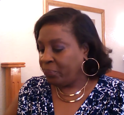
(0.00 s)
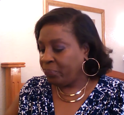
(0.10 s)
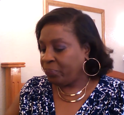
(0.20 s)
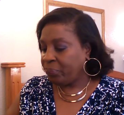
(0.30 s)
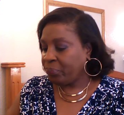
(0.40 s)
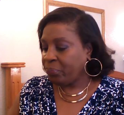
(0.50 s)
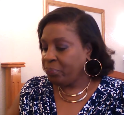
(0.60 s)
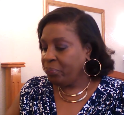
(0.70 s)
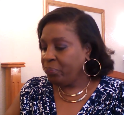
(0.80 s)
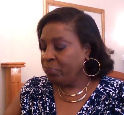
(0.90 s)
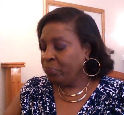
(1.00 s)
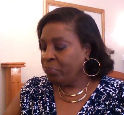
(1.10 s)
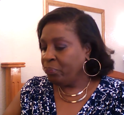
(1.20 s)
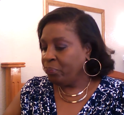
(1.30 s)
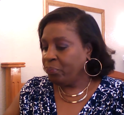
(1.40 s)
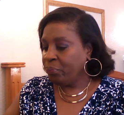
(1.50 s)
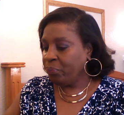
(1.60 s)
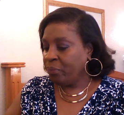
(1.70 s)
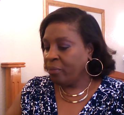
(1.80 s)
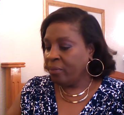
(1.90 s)

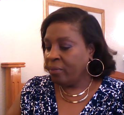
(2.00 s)
[no speech]